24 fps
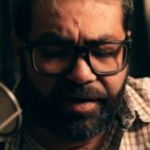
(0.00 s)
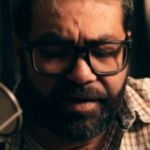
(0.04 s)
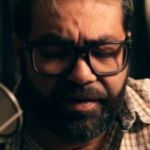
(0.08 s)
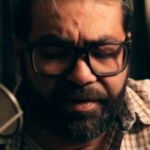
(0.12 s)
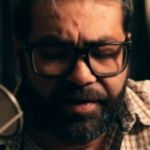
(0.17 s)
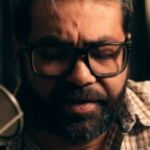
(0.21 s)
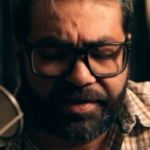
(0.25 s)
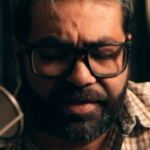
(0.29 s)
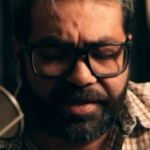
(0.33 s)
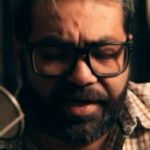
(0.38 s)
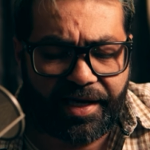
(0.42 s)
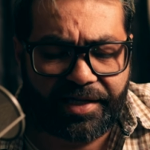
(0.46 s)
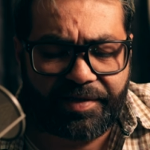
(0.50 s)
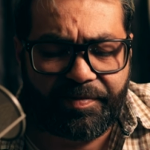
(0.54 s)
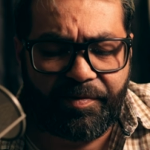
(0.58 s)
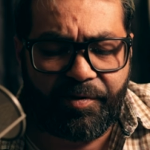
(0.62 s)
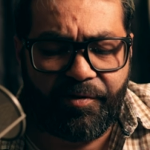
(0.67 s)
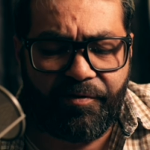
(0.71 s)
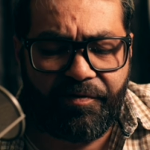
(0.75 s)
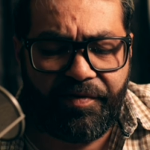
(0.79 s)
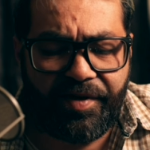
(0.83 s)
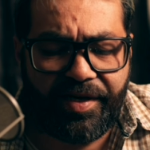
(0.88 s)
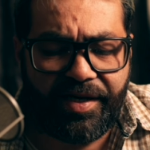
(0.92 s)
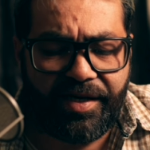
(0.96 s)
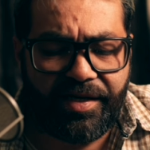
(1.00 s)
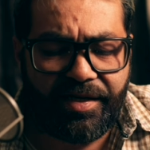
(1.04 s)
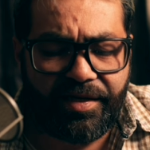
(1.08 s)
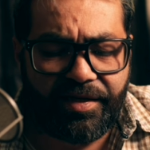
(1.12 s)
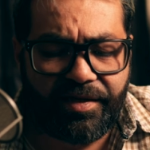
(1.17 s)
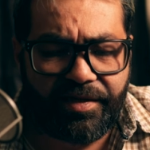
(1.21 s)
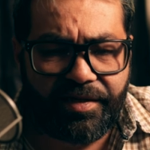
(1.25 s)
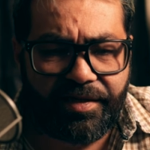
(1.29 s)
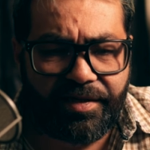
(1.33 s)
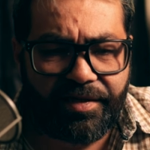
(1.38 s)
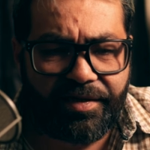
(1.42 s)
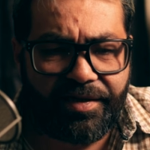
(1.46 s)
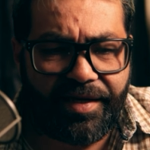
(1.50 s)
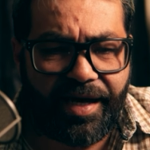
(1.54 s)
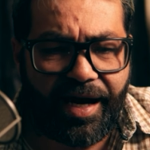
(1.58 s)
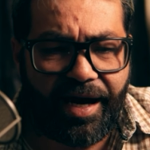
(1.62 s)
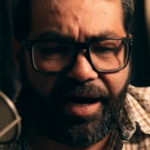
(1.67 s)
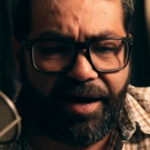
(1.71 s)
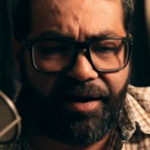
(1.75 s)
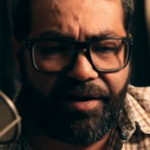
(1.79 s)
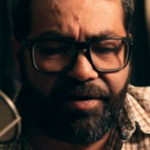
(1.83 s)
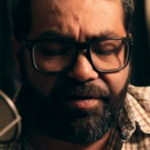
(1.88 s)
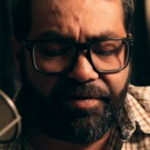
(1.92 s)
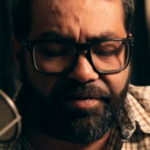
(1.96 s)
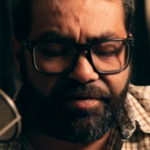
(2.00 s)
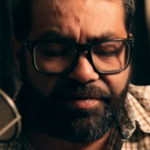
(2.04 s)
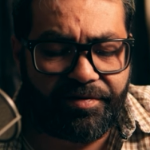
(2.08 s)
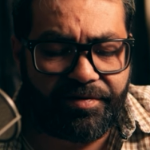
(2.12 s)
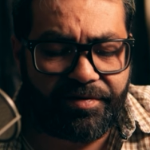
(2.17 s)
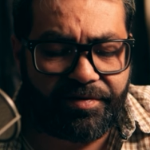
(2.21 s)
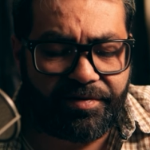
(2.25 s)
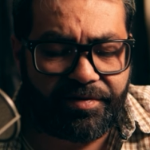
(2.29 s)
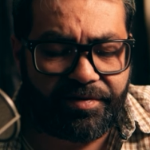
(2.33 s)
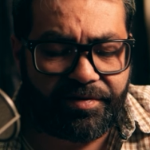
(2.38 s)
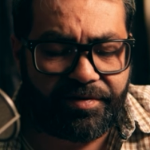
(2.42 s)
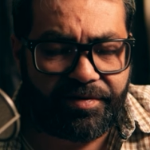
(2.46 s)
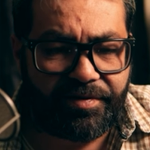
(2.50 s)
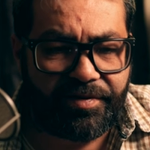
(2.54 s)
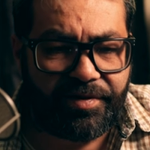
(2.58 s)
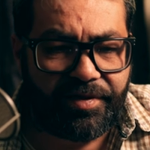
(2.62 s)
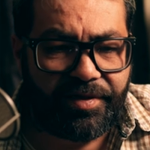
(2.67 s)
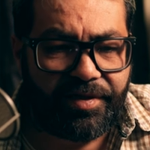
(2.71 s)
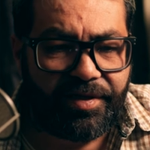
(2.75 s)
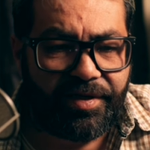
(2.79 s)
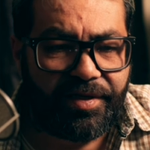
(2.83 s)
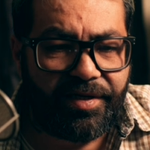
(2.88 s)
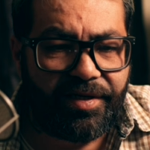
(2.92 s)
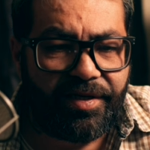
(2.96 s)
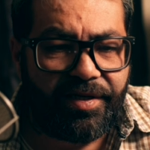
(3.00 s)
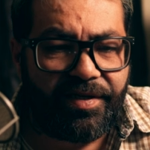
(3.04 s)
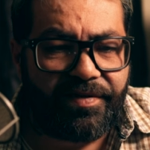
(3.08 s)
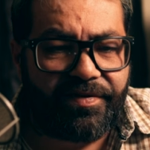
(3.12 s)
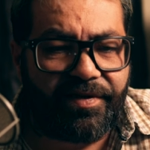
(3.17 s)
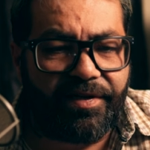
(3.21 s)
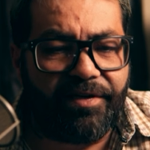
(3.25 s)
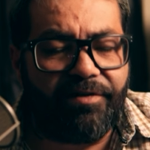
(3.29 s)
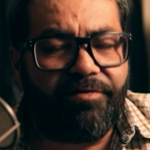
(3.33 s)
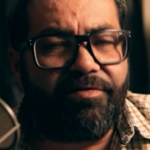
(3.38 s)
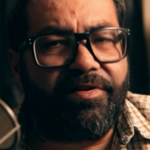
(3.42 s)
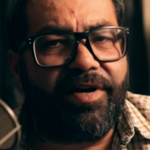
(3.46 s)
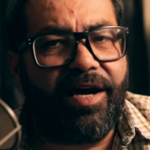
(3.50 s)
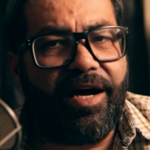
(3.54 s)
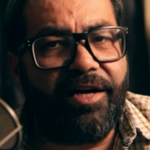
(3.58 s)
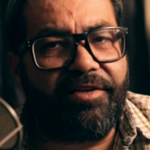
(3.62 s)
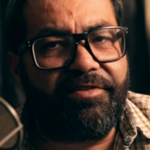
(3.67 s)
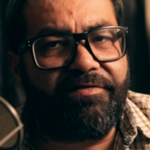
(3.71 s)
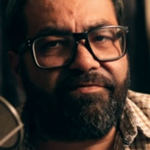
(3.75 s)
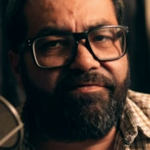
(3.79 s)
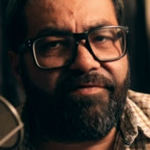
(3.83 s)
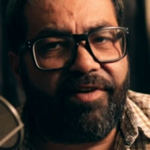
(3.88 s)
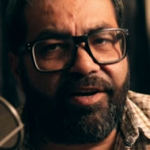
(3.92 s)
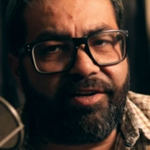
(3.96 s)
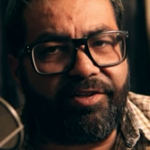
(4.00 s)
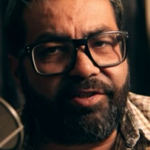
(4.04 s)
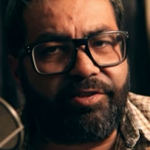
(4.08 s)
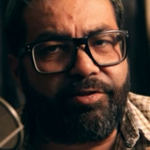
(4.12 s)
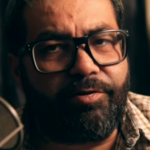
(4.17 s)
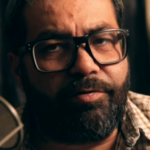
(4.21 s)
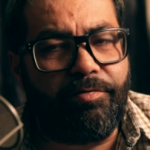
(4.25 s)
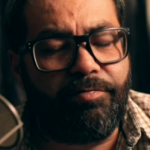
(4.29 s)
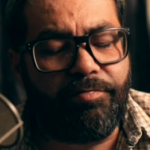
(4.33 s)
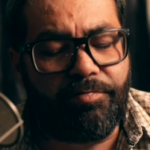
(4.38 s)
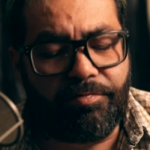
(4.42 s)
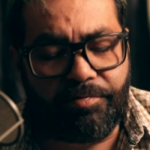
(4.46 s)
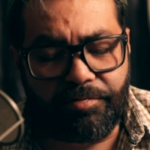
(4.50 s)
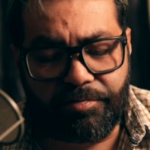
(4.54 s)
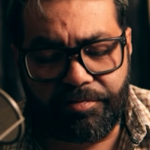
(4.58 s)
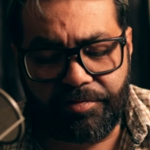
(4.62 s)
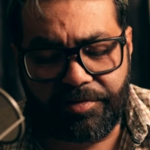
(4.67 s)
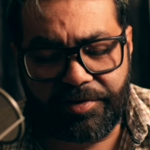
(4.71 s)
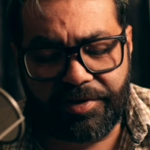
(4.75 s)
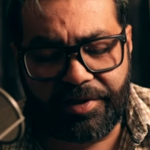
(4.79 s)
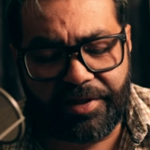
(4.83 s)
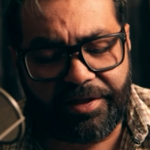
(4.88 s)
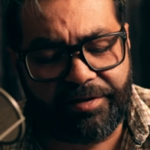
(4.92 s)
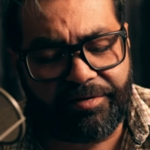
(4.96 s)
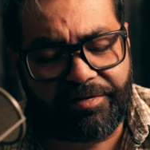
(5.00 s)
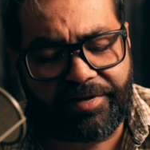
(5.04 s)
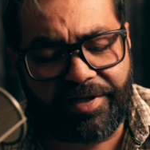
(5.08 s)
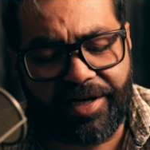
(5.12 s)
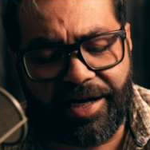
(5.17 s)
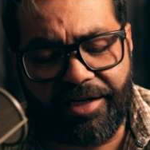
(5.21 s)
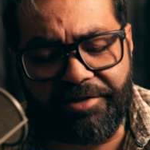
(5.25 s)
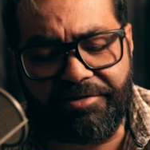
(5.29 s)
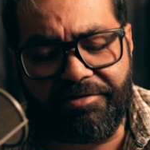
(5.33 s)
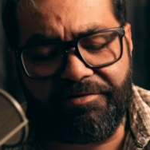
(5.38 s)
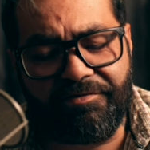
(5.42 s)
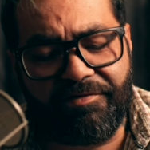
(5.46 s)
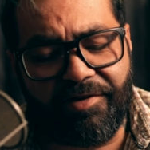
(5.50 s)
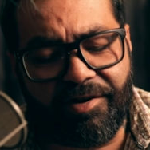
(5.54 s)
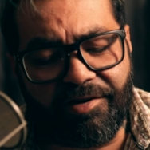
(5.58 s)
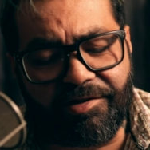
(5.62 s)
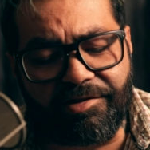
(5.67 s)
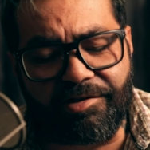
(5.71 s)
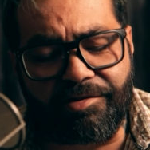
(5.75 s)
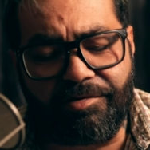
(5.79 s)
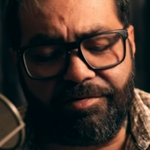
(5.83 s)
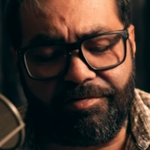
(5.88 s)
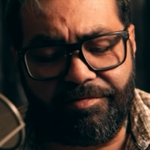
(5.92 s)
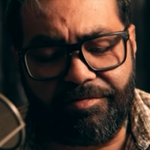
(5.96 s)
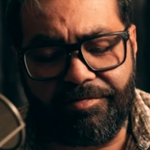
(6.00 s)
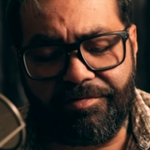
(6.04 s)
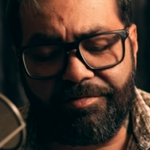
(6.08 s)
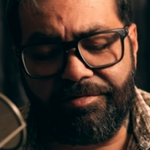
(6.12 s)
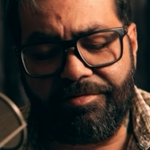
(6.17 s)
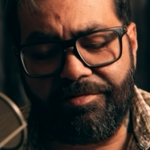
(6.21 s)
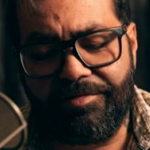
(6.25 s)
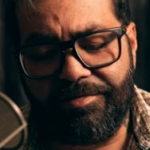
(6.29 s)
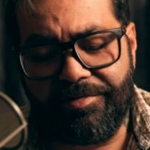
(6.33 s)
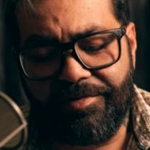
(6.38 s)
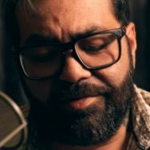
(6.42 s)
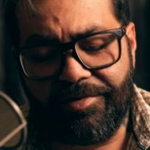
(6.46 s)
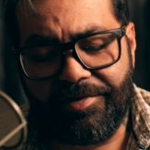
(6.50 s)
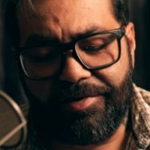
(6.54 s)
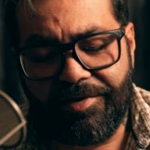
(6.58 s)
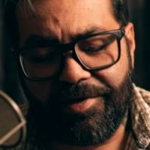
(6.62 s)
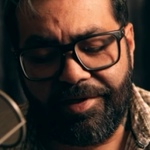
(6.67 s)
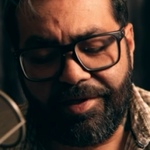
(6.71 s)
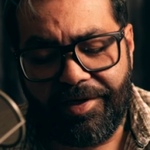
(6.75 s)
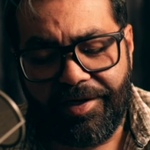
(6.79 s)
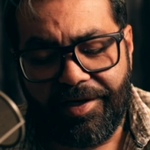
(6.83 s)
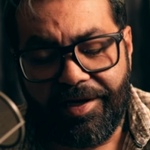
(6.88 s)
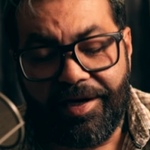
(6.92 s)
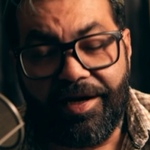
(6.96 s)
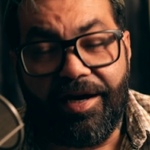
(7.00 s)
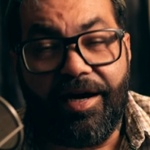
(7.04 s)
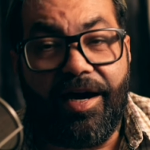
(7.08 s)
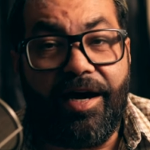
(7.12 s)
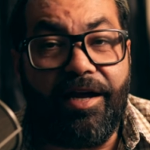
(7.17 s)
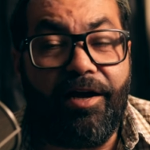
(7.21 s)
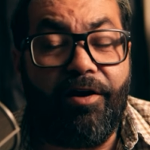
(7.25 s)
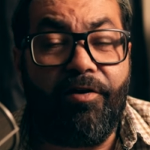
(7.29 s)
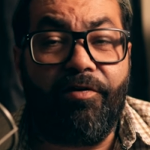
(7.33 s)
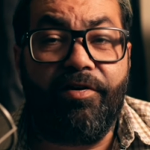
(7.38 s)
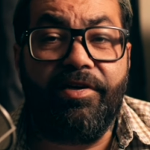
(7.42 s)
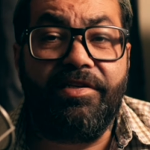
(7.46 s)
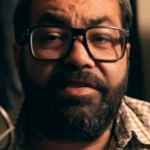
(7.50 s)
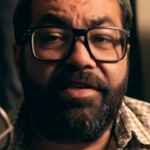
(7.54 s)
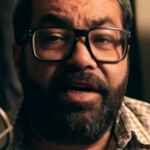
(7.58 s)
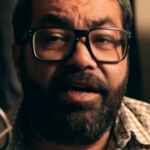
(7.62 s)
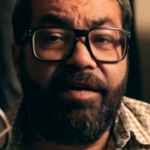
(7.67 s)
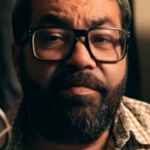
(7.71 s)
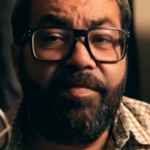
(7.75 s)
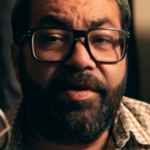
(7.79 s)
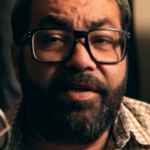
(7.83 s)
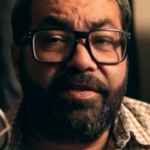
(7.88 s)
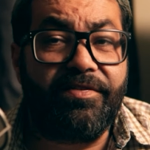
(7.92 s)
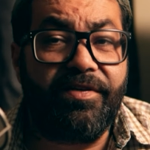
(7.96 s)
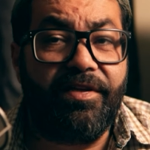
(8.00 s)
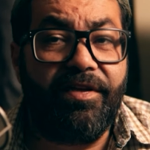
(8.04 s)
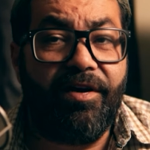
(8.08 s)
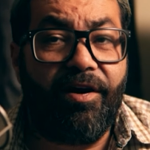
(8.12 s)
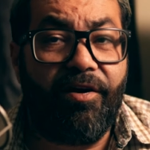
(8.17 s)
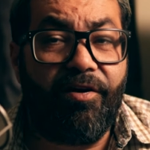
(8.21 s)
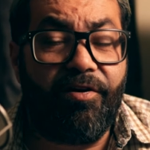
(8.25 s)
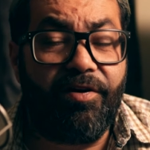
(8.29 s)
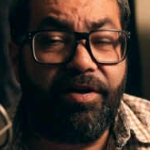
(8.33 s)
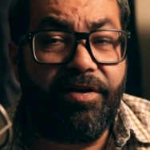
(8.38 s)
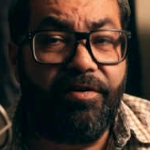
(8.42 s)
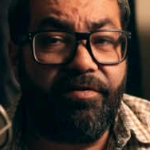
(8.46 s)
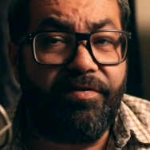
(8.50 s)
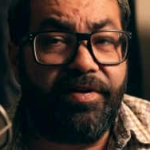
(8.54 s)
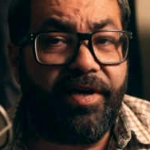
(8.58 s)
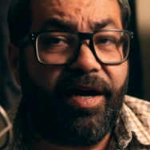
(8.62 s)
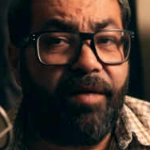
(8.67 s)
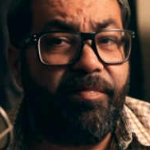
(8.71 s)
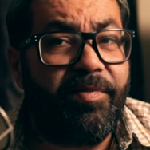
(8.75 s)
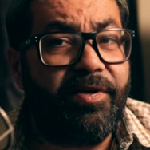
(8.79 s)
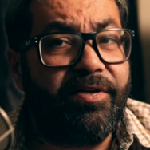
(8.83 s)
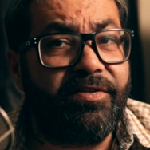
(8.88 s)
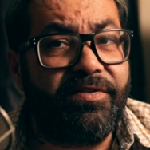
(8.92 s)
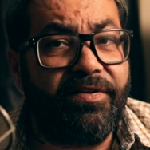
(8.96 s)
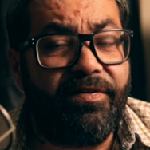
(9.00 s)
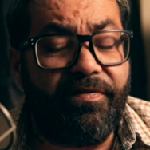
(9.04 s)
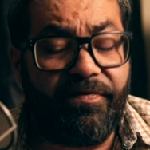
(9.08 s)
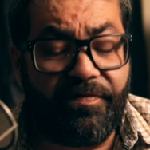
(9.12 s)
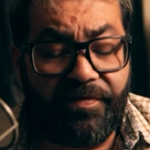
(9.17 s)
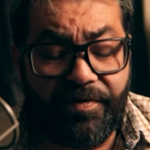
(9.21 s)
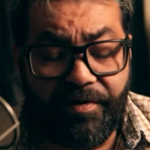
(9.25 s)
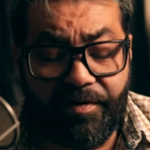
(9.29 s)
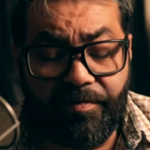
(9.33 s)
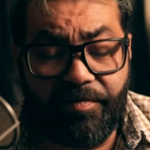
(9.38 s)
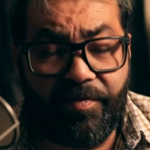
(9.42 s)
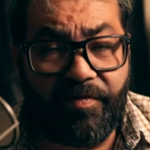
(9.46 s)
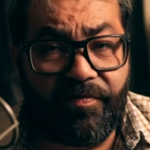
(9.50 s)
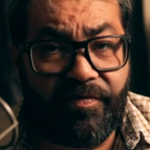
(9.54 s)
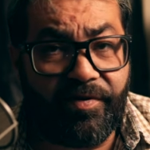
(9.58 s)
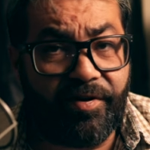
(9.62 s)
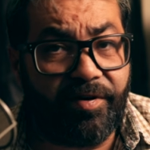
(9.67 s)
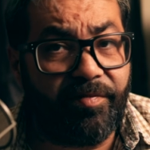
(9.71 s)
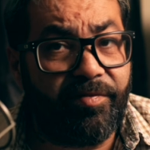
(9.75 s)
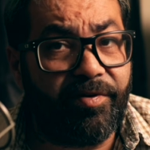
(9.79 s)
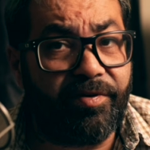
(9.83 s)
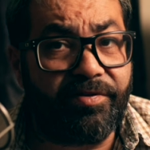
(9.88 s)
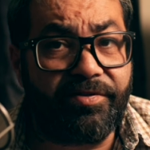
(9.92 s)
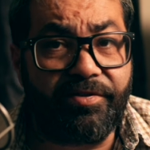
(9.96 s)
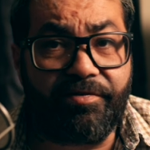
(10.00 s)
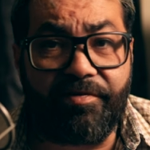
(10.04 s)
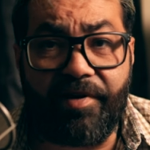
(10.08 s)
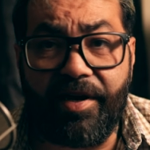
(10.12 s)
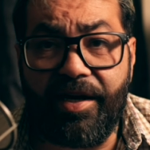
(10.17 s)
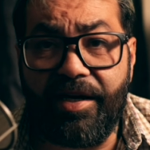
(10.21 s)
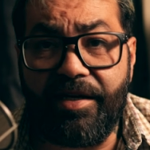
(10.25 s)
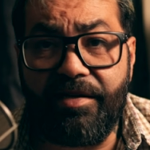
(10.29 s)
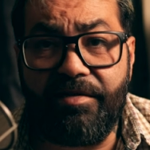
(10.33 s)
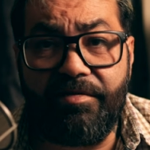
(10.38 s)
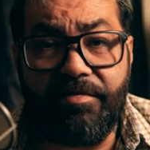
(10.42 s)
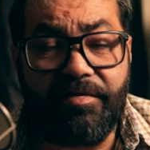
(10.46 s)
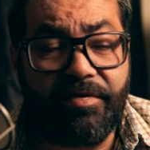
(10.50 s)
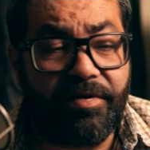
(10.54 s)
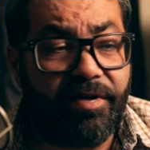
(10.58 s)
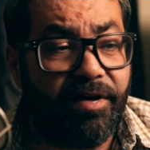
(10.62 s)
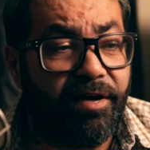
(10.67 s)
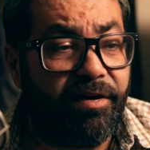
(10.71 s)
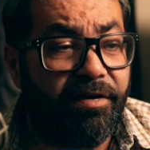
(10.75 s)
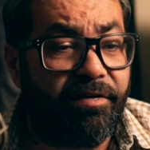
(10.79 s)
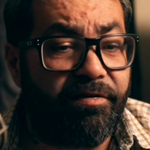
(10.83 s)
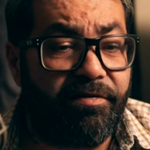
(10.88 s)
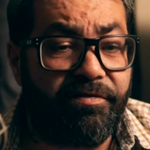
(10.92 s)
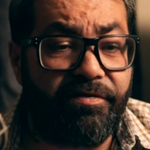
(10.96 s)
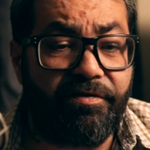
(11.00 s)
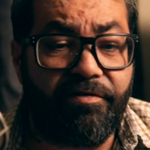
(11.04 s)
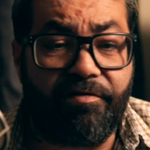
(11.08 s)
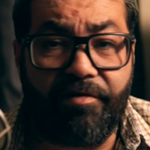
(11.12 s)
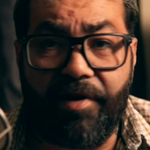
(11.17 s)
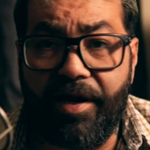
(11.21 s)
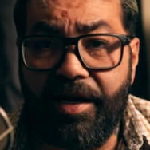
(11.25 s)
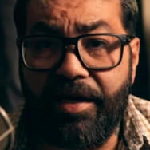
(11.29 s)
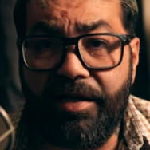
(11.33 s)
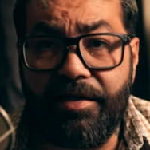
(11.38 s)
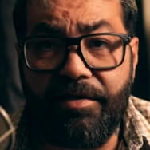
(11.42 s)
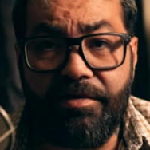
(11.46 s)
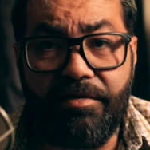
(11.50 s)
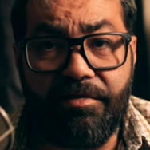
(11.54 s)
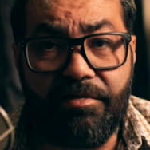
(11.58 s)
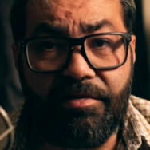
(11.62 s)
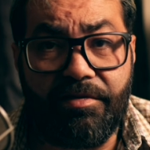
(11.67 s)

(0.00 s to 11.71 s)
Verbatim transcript: This next movie, now, it's a little controversial. It's a little controversial. And I only say it because of the audio, not because of the film. The film looks great. Color is great.